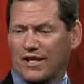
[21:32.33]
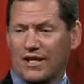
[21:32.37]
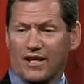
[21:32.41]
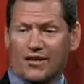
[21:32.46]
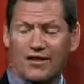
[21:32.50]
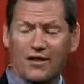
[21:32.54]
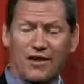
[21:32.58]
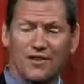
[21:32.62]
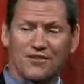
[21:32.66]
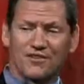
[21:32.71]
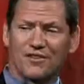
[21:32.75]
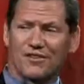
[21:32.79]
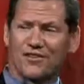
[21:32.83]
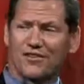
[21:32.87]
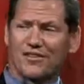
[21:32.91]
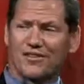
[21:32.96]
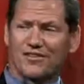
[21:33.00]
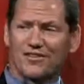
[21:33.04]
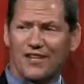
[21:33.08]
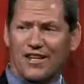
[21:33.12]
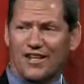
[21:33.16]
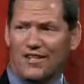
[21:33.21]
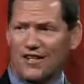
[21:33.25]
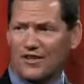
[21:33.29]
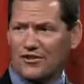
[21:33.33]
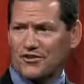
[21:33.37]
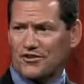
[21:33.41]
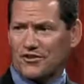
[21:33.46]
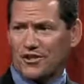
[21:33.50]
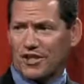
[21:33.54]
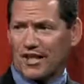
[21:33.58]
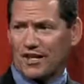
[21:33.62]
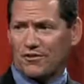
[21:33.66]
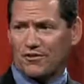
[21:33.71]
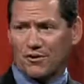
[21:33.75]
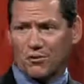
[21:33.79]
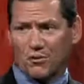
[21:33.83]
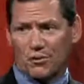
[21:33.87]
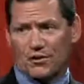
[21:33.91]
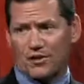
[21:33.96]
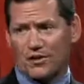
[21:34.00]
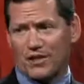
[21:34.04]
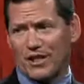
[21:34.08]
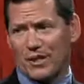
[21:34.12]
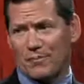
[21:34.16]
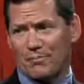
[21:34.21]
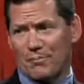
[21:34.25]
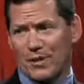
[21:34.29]
I constantly tell our staff, you
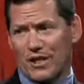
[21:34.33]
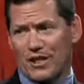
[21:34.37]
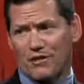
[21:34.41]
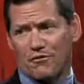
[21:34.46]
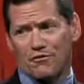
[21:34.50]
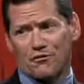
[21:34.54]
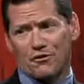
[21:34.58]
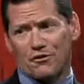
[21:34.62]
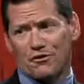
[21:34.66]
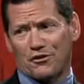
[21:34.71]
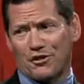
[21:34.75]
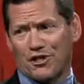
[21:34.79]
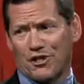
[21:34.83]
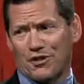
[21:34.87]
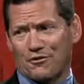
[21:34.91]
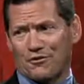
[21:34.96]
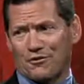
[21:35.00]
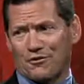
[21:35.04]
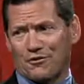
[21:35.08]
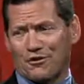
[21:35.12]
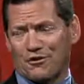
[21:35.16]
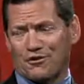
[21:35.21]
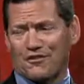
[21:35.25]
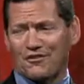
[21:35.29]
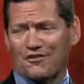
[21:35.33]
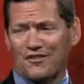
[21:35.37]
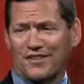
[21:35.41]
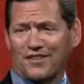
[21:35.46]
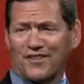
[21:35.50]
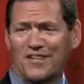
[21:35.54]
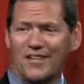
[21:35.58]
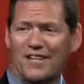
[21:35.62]
either get better or you get worse, and